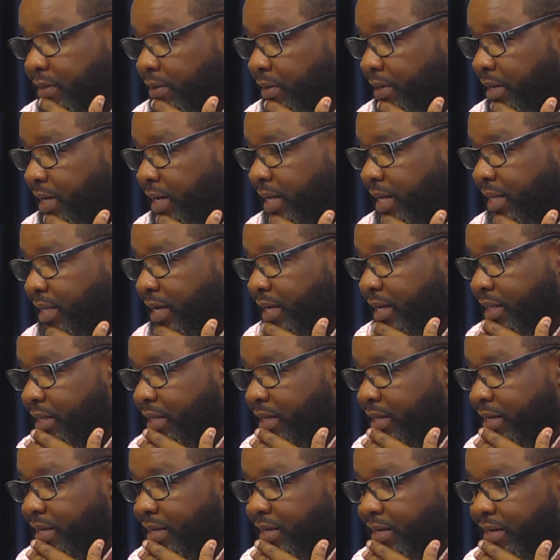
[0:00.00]
I
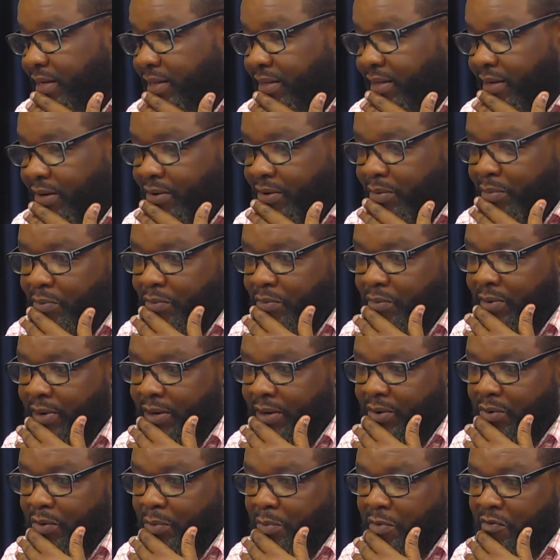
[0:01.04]
think one
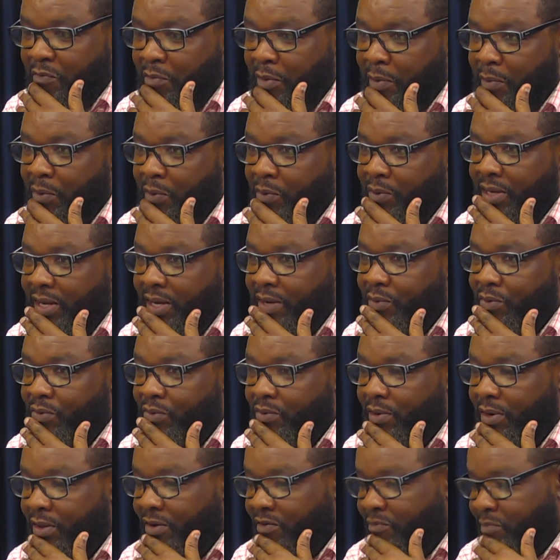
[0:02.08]
group of people who
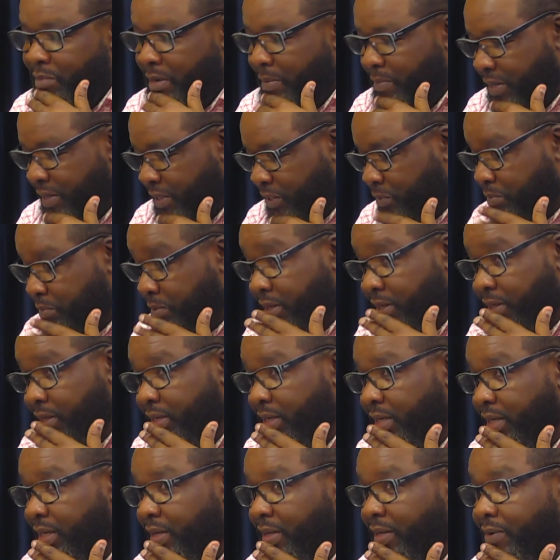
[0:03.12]
do a lot of public speaking
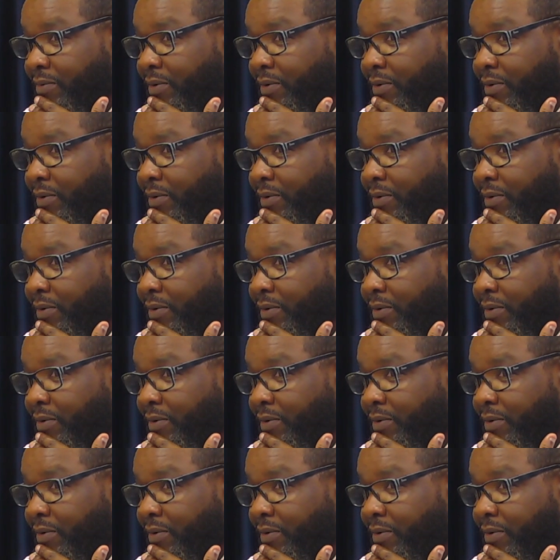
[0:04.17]
ni